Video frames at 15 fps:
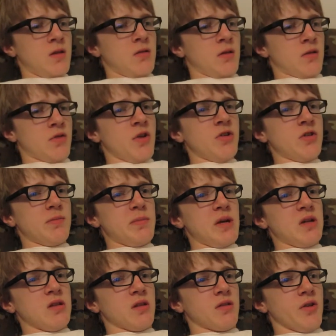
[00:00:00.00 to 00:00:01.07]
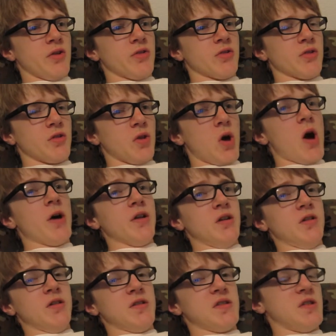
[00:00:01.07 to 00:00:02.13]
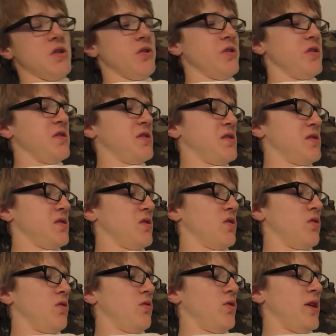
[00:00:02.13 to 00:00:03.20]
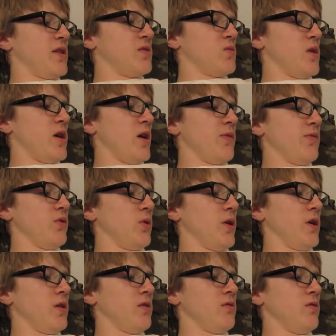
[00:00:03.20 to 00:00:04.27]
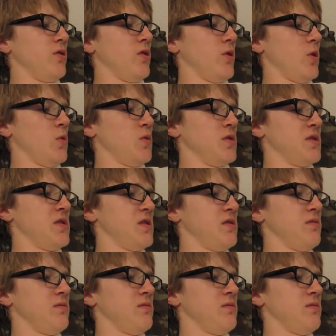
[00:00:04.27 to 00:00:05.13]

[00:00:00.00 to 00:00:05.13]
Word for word: the Thunder beat the Thunder a lot in this series, so that's why I feel like, you know, it was